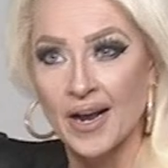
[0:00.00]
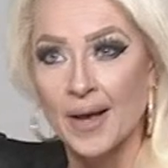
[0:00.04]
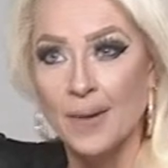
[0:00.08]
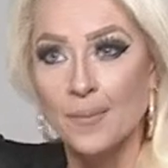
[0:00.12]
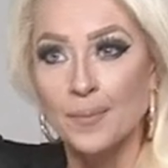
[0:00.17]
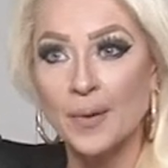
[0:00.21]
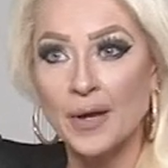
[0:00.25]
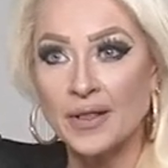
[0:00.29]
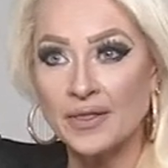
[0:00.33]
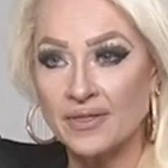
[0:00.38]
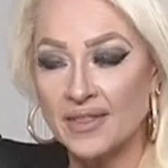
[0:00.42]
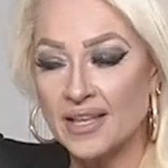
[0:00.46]

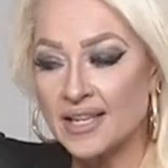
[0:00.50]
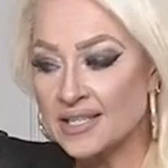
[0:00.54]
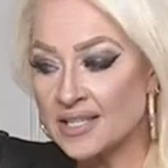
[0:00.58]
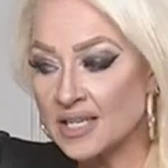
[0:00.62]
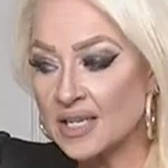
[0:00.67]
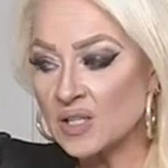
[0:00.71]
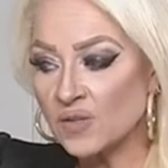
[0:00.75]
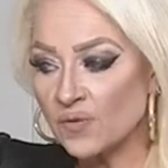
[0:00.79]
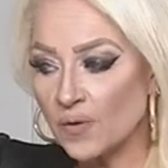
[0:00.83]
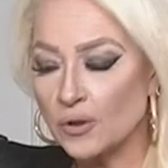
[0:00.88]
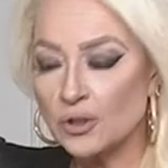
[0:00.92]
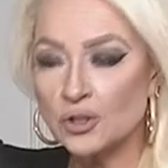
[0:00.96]
But this
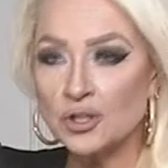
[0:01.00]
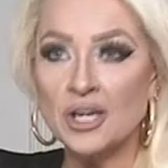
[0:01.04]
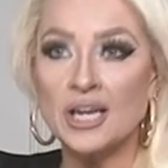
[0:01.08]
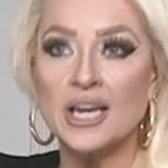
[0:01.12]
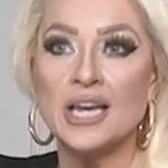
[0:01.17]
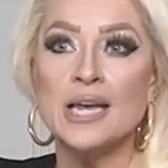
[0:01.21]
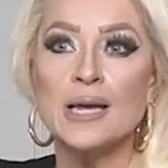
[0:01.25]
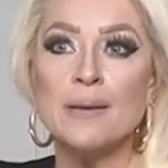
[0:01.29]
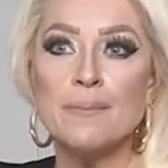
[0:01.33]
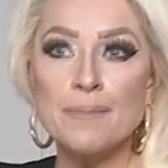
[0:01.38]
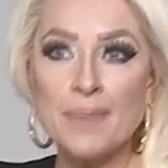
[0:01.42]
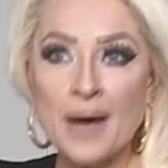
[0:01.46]
is virtually
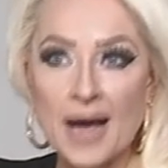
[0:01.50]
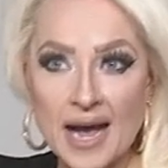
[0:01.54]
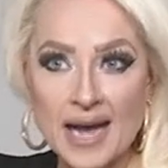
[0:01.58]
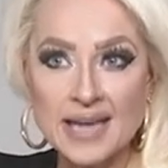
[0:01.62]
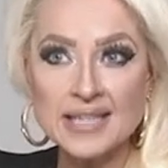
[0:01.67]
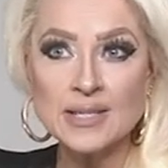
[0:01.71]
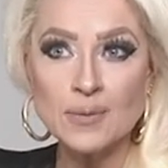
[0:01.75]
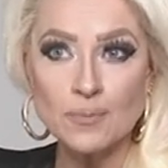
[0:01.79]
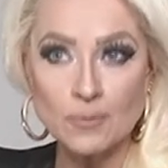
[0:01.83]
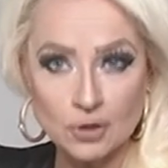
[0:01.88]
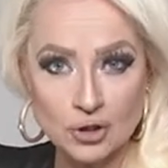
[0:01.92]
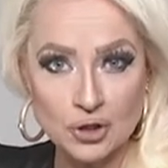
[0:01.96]

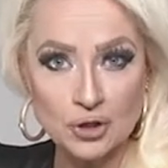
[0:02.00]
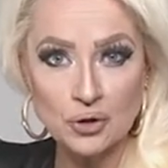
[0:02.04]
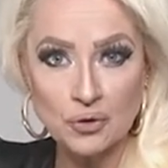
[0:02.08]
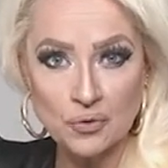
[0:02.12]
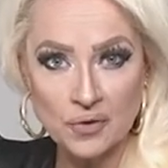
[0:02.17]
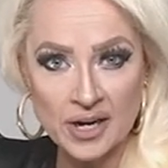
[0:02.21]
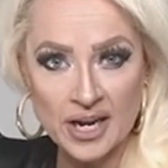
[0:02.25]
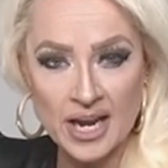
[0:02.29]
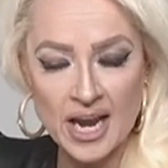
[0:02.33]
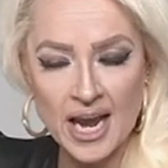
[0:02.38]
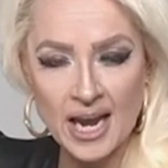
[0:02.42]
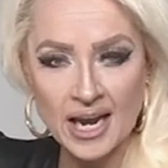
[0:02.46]
impossible to
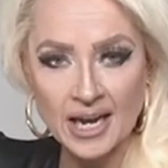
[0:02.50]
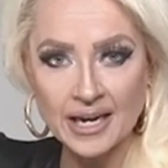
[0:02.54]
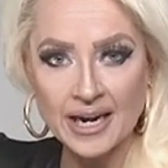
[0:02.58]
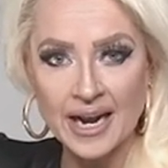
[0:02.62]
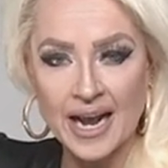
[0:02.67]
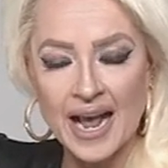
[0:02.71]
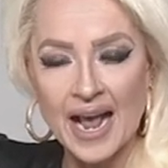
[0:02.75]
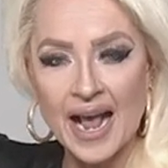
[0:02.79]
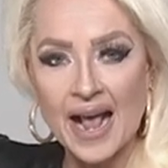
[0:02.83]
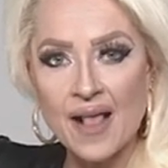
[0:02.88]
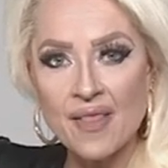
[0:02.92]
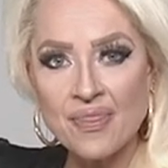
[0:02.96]
create.
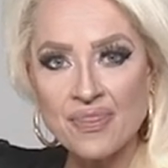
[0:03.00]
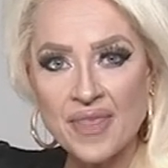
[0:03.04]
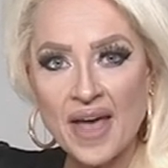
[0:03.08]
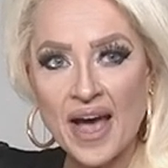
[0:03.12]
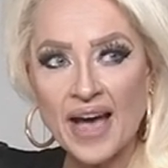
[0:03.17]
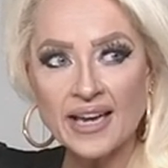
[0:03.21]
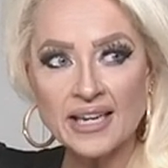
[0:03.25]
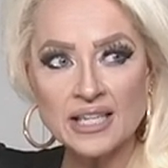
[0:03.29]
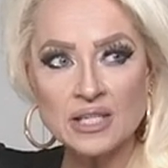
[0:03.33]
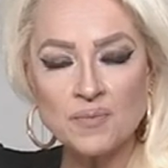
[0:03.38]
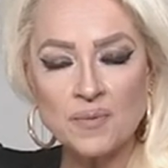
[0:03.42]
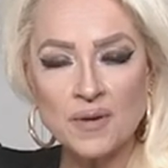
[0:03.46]
And that
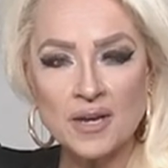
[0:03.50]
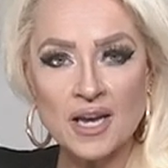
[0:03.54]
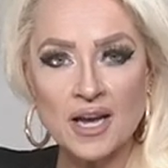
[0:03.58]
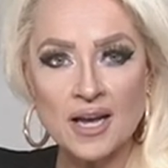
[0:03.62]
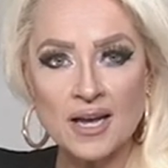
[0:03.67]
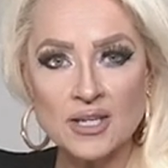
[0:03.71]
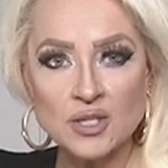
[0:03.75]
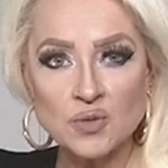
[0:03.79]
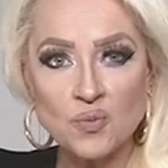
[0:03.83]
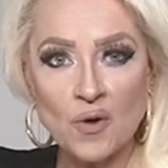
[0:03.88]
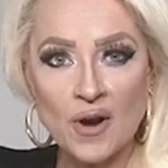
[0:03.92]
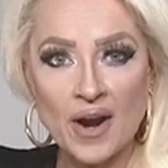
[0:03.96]
is
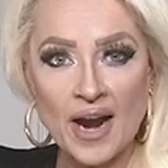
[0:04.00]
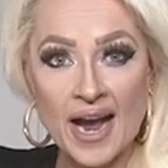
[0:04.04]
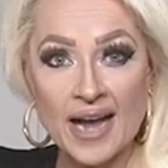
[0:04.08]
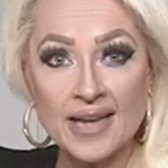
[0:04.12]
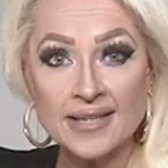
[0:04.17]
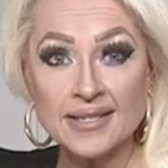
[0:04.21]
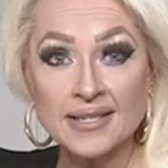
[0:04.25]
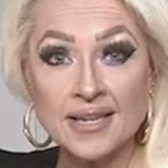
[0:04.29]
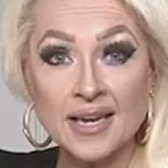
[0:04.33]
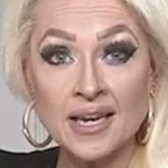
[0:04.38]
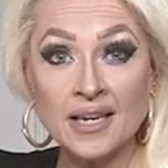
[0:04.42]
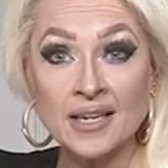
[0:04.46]
because we're
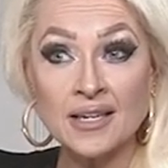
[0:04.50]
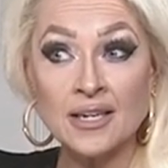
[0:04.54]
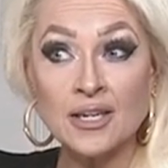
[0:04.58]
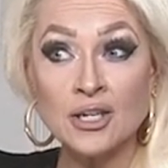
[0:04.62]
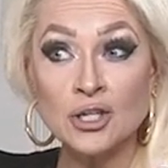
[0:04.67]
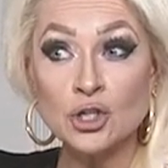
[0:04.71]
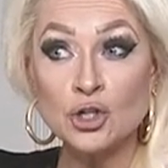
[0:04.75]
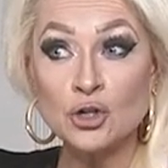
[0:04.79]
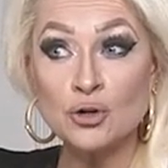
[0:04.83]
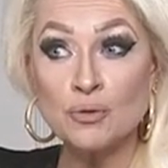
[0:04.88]
asking to